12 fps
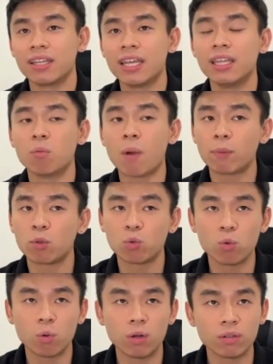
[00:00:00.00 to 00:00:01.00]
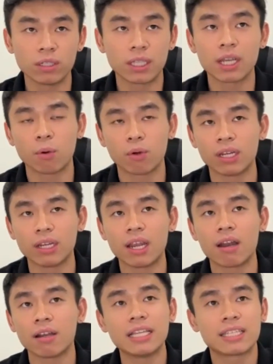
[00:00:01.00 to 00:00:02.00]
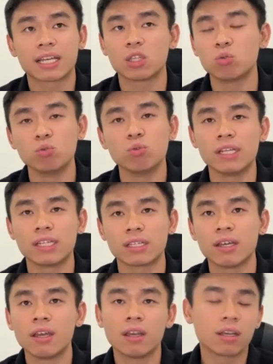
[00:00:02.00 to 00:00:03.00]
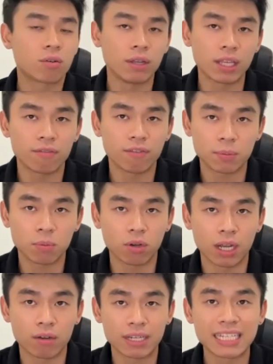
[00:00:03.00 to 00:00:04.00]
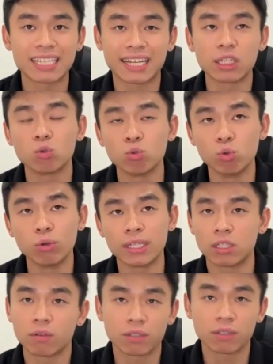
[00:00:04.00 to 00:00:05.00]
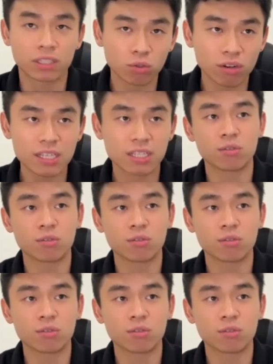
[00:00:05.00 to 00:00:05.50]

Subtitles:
In the Web2 world, think about it, it's like a to-do list. Creating a Facebook account is like a to-do list. You know what's a to-do list?